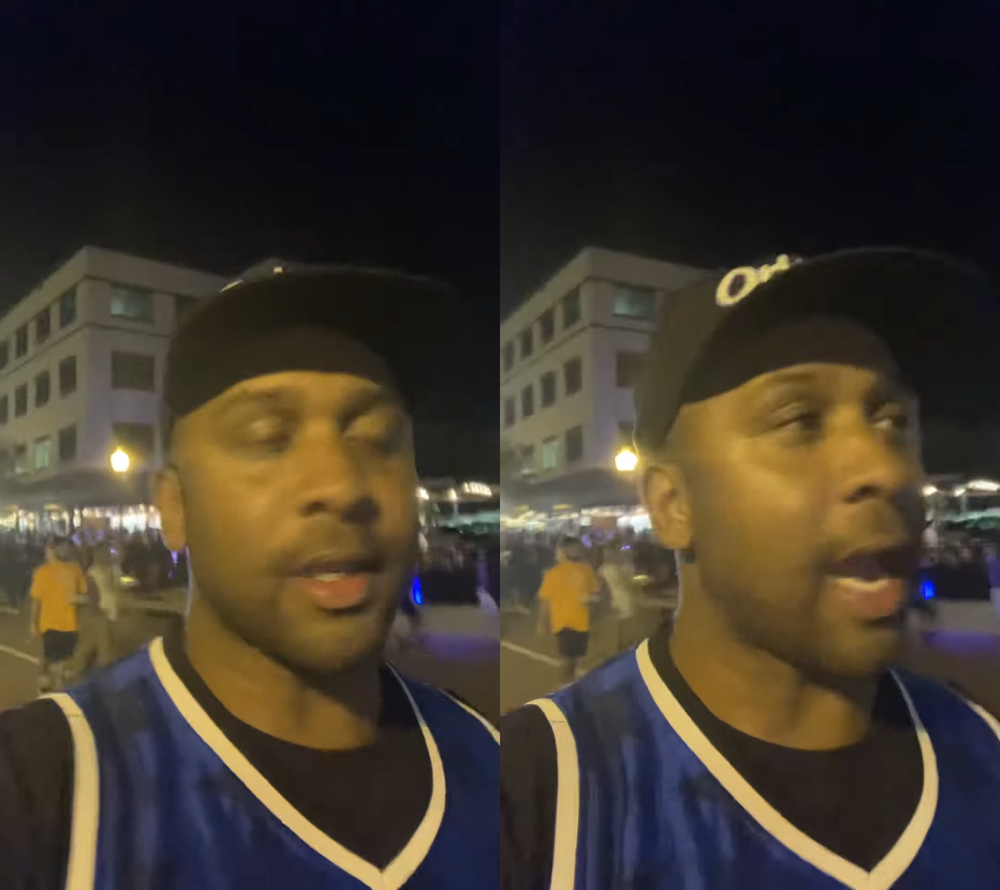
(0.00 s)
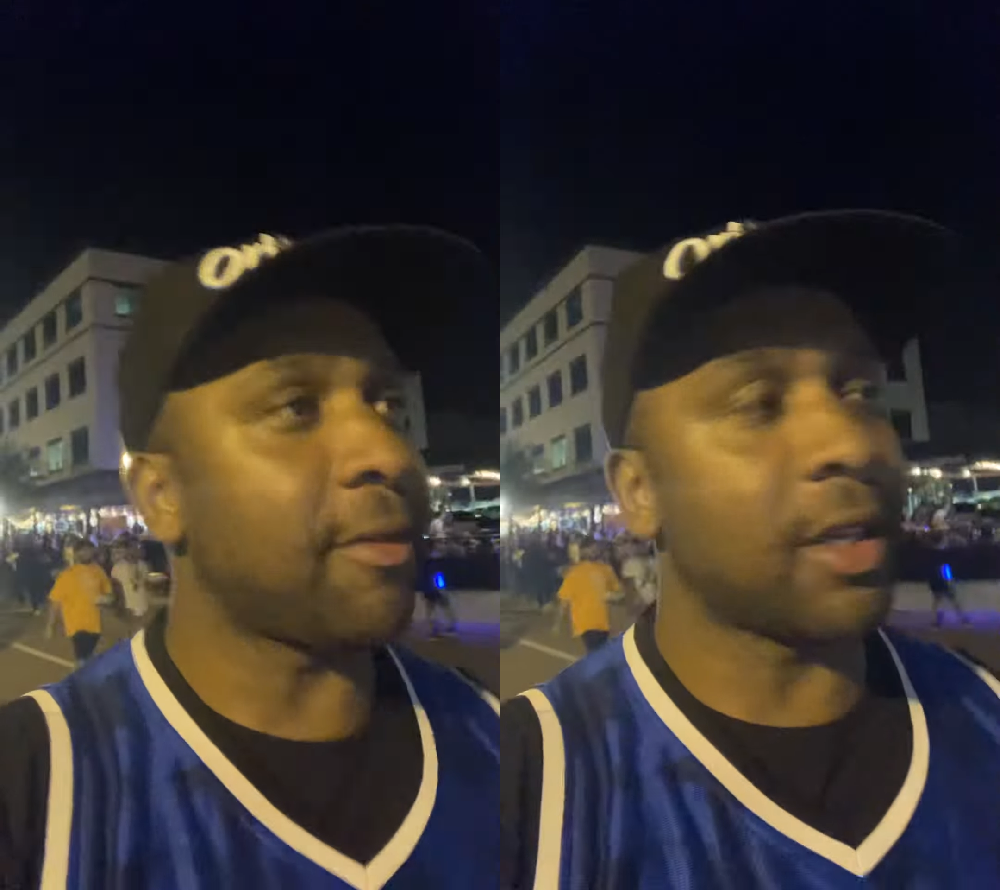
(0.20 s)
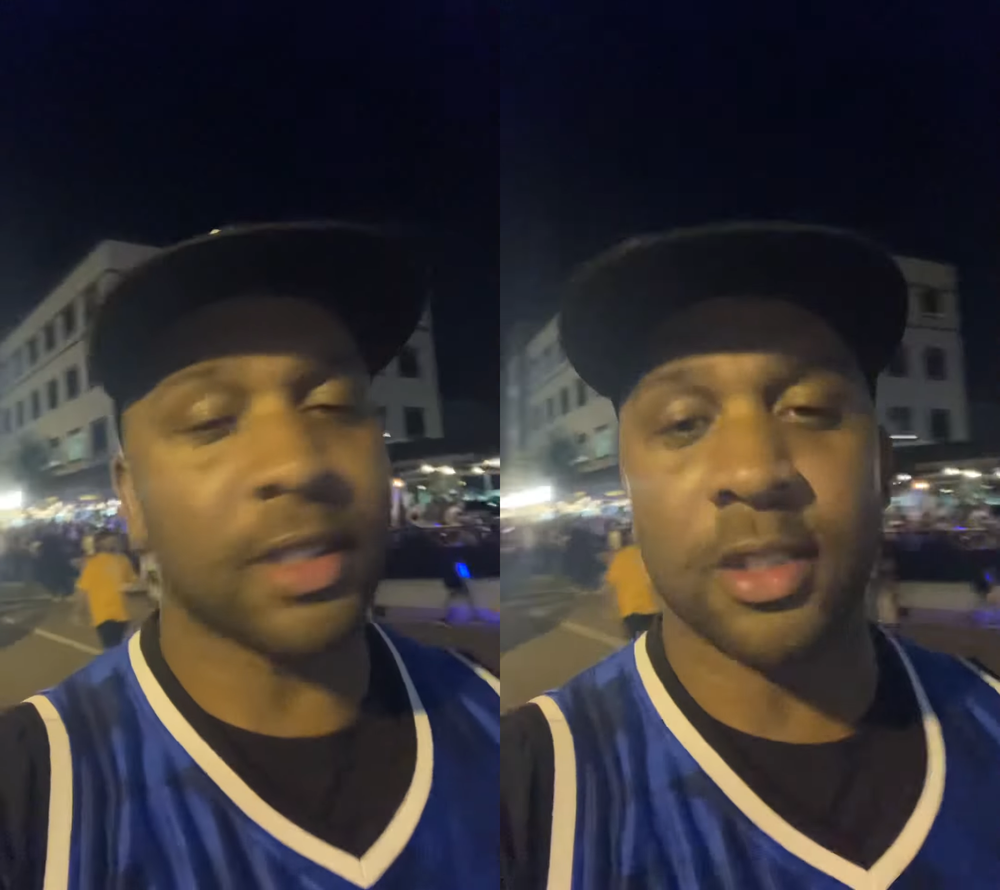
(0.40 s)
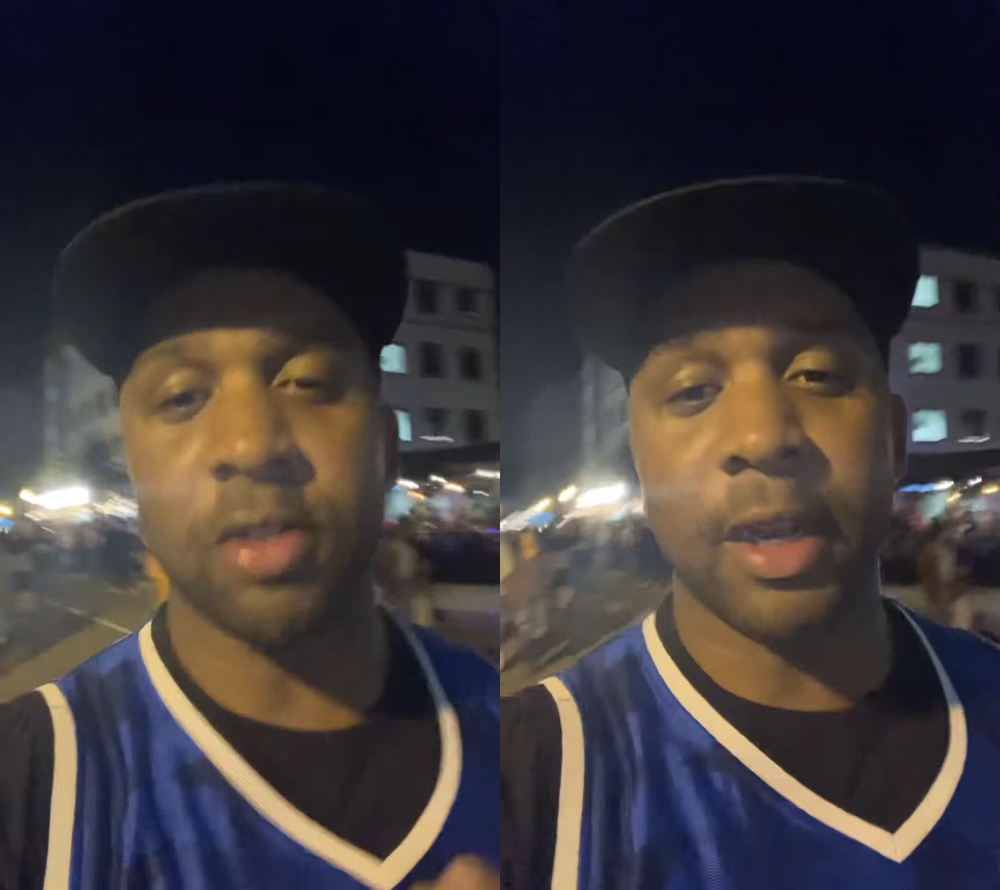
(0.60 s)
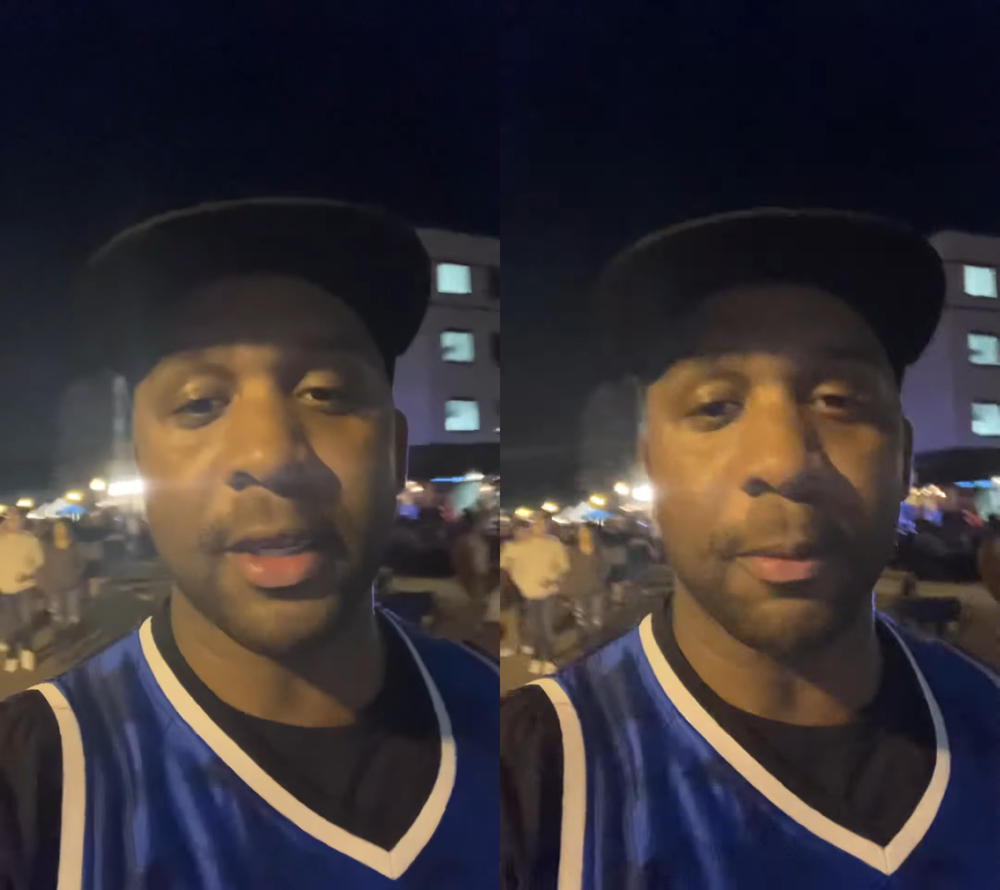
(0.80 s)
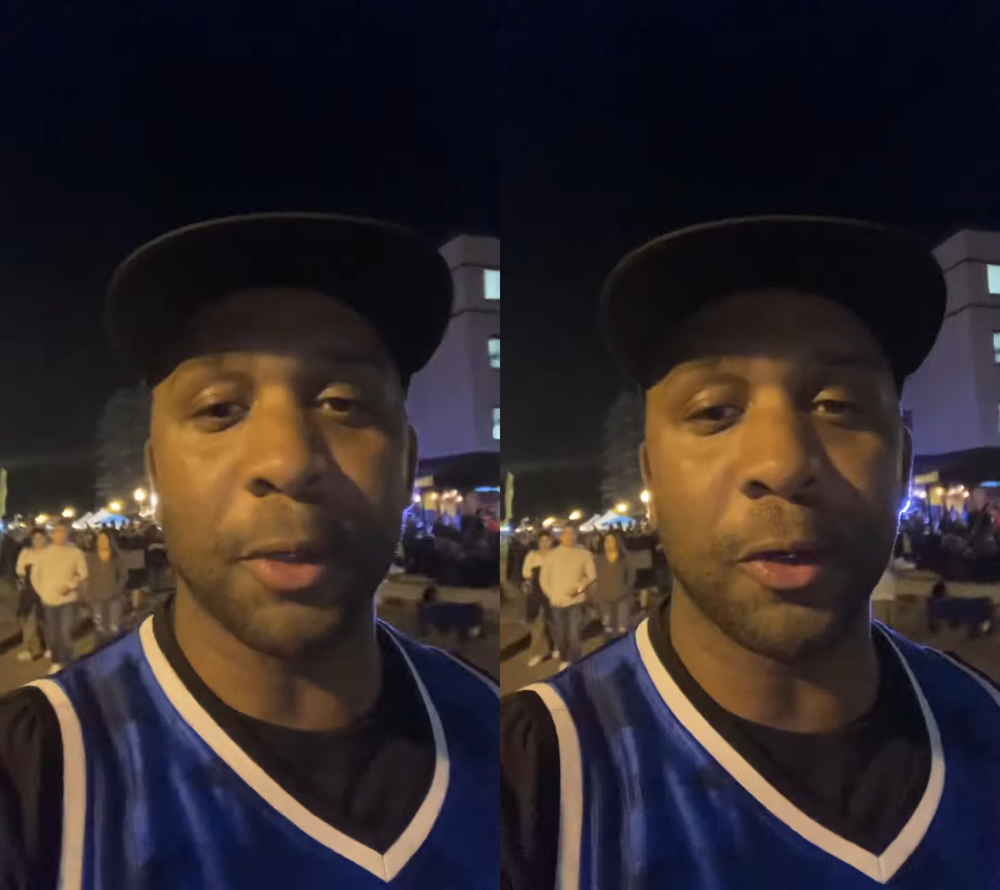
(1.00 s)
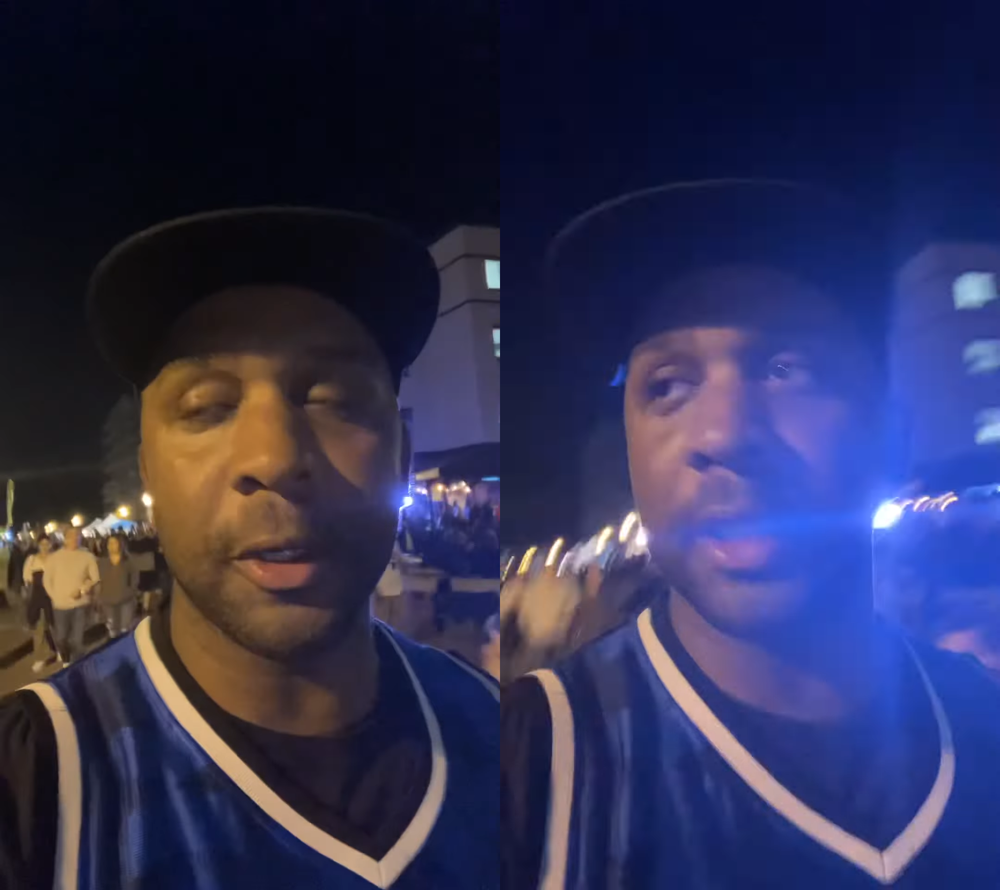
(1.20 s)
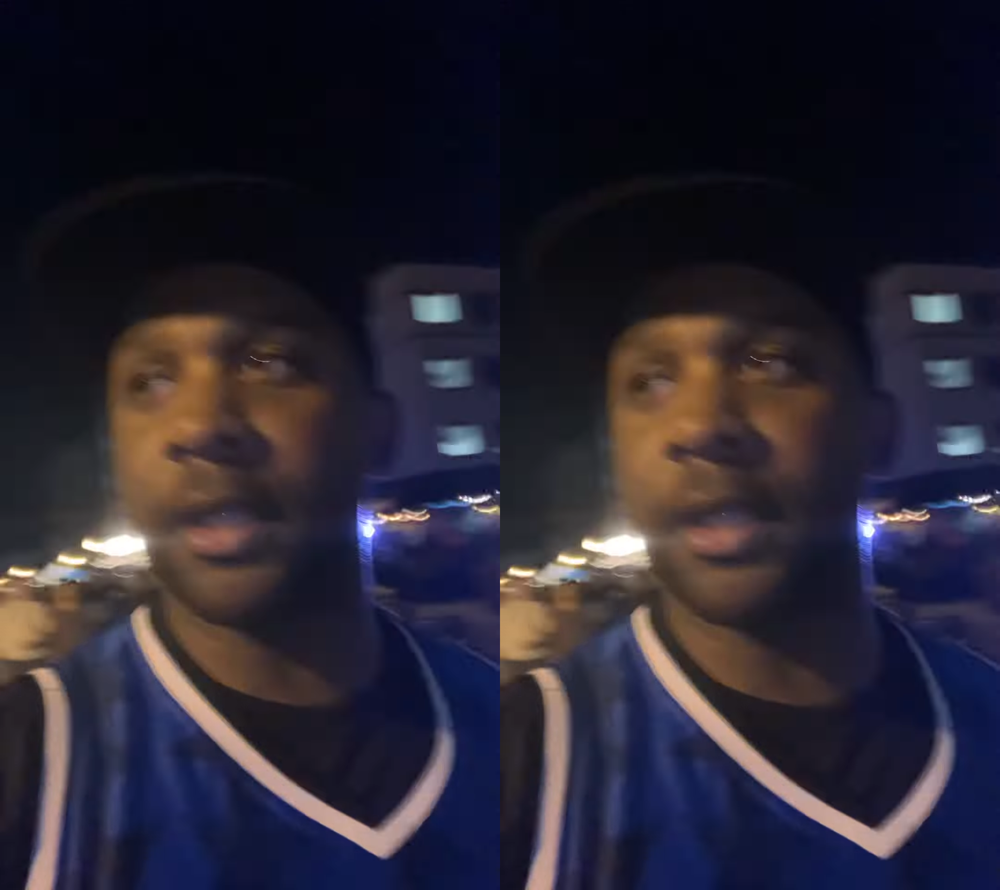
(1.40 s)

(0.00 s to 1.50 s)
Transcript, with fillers: Avalon is a great community.